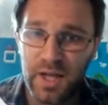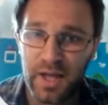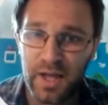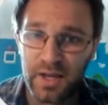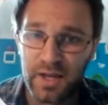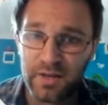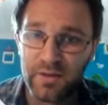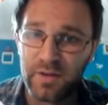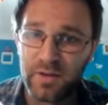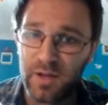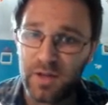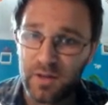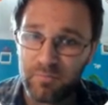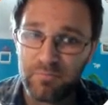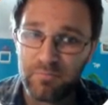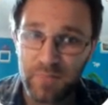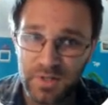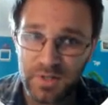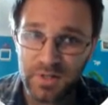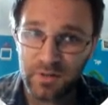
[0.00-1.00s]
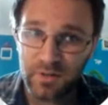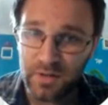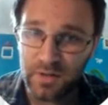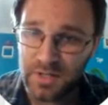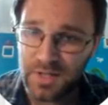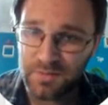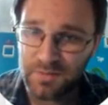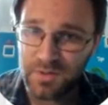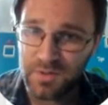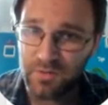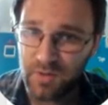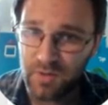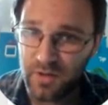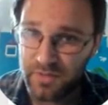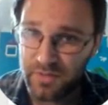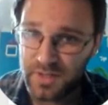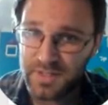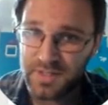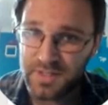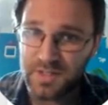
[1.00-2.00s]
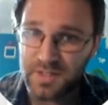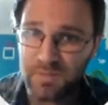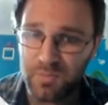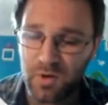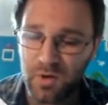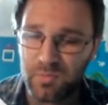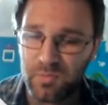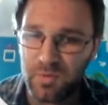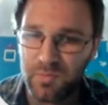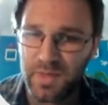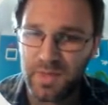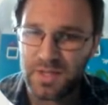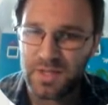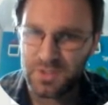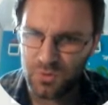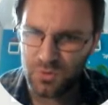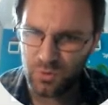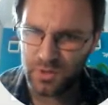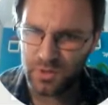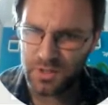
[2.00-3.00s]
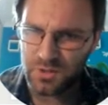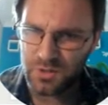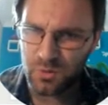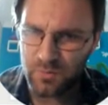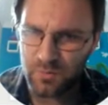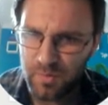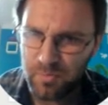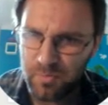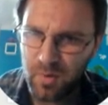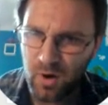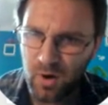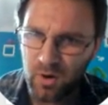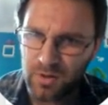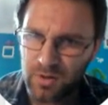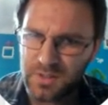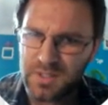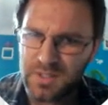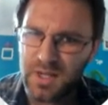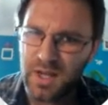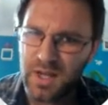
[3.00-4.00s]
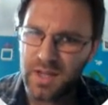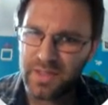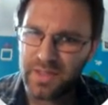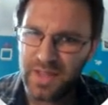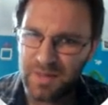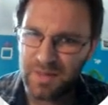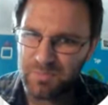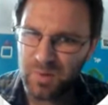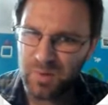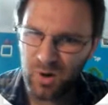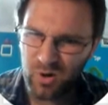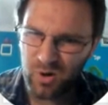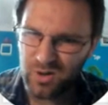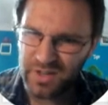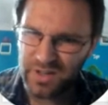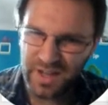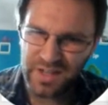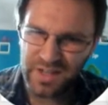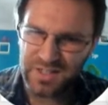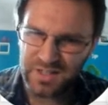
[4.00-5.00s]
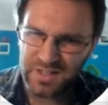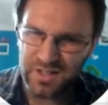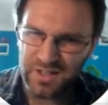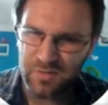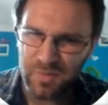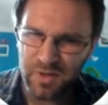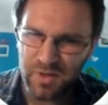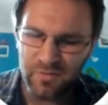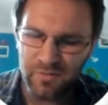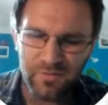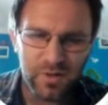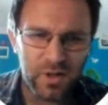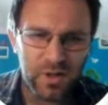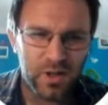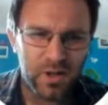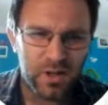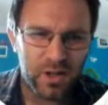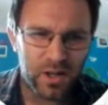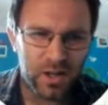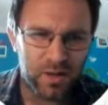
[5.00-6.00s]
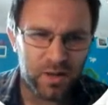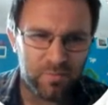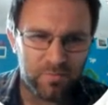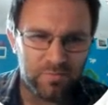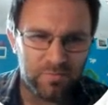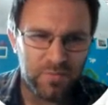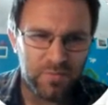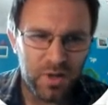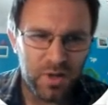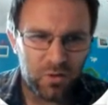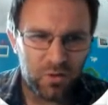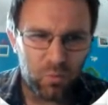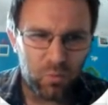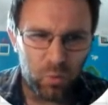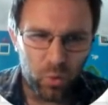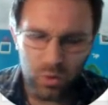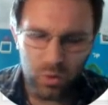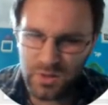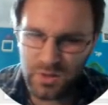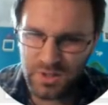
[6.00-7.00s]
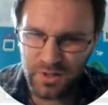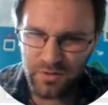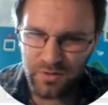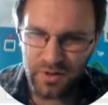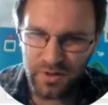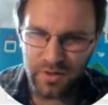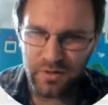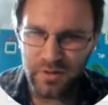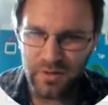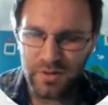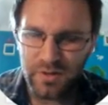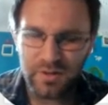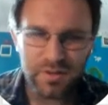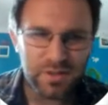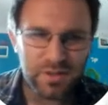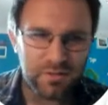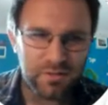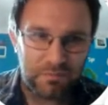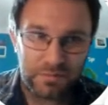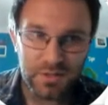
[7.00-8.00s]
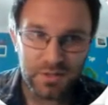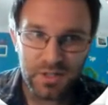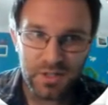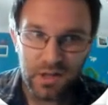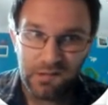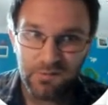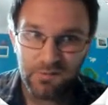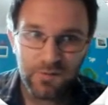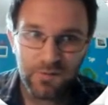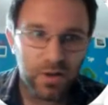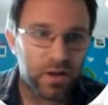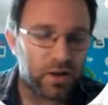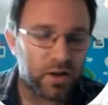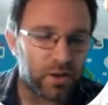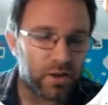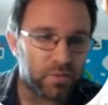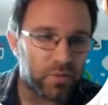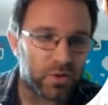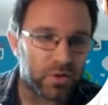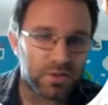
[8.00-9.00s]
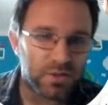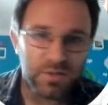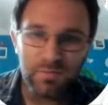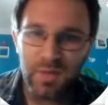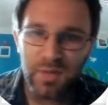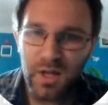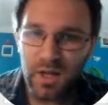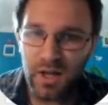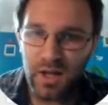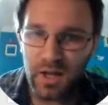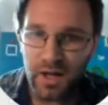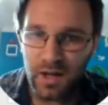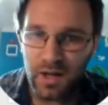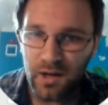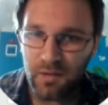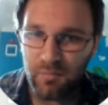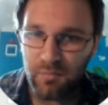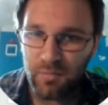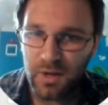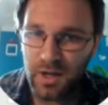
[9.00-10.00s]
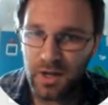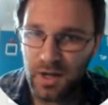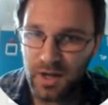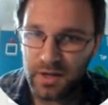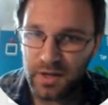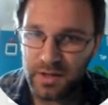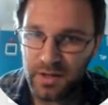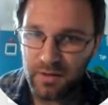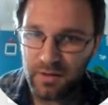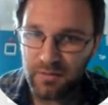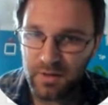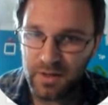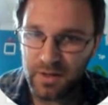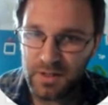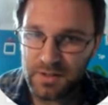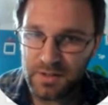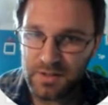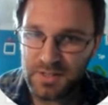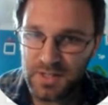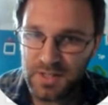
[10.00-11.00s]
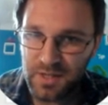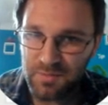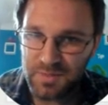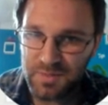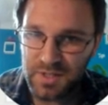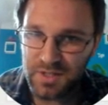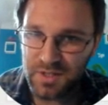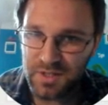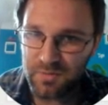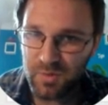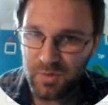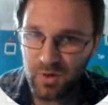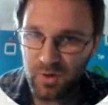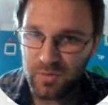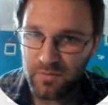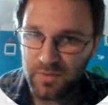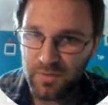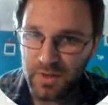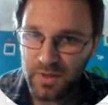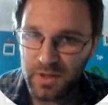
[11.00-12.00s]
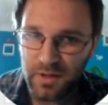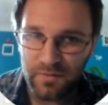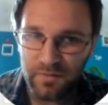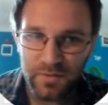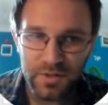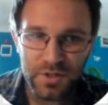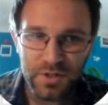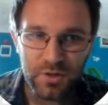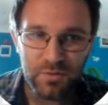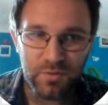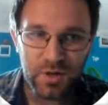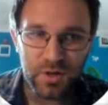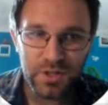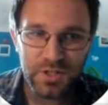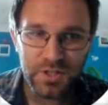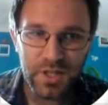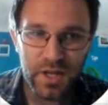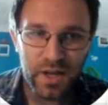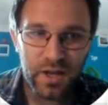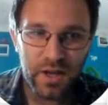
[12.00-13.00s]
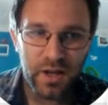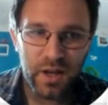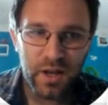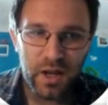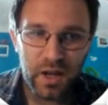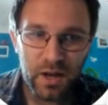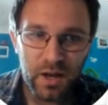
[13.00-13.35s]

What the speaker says: And Miss Dillner is absolutely right. This is the problem. They're stored in sort of a pot. That pot gets a little bit of water and stuff at the bottom, and it seeps into the bottom of the toothbrush there.